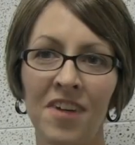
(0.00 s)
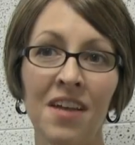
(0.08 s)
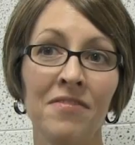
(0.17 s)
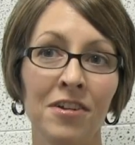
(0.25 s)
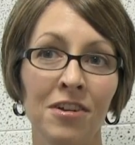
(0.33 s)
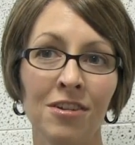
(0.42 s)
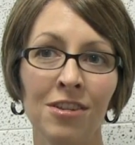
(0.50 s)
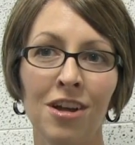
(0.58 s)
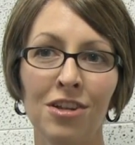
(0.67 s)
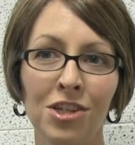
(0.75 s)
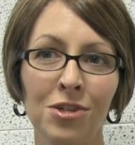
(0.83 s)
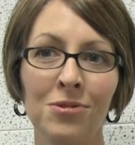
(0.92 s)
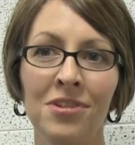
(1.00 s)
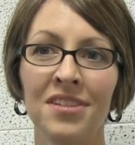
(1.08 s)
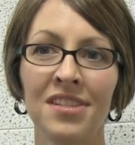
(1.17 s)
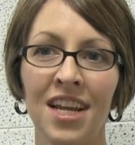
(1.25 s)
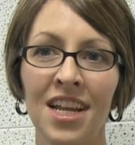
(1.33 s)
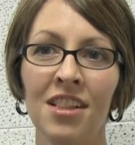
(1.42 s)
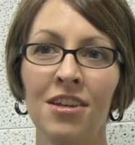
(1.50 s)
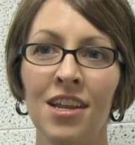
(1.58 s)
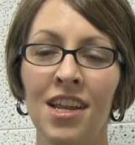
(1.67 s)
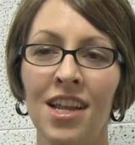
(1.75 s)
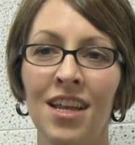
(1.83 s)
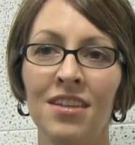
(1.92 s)
5-year longitudinal study
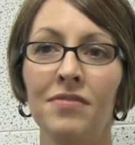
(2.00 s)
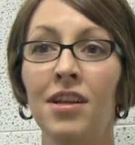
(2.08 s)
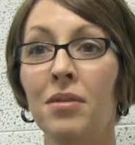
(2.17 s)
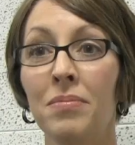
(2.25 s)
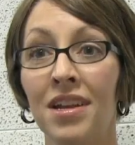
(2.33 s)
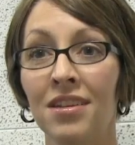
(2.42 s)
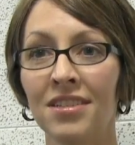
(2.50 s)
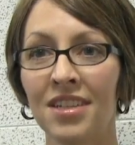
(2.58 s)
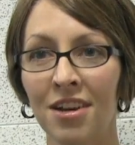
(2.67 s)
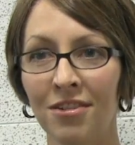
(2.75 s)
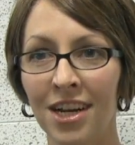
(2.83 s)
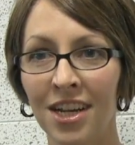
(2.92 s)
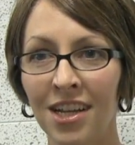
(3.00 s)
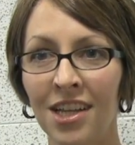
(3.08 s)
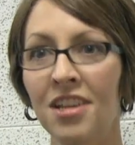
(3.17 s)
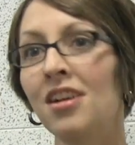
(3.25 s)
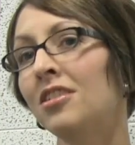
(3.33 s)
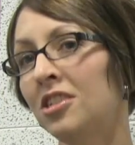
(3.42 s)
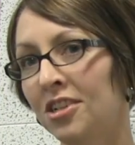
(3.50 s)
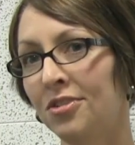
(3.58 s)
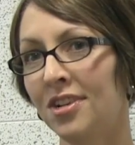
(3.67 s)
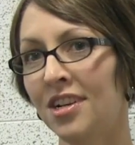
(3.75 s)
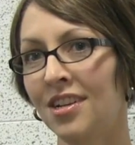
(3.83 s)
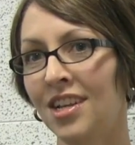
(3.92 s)
looking at developmental stuttering in young
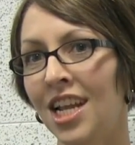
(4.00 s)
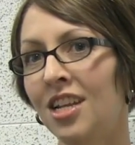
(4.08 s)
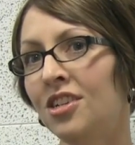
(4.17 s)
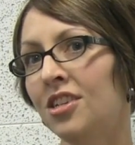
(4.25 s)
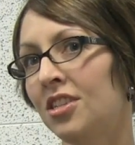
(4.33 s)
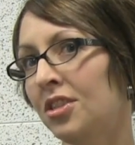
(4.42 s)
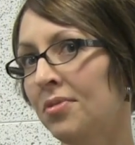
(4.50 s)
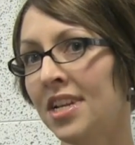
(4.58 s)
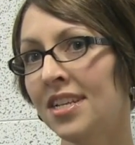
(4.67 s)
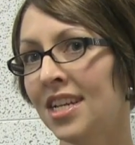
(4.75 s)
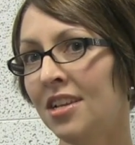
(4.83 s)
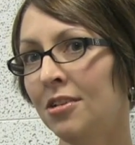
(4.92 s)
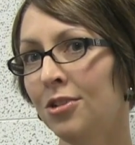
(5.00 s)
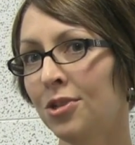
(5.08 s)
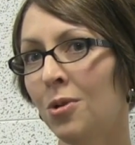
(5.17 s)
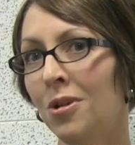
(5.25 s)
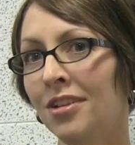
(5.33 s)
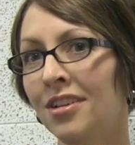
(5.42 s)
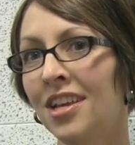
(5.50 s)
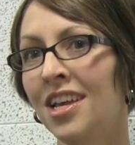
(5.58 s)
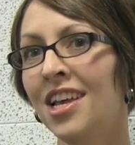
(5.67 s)
children, ages 3 to 10 years old.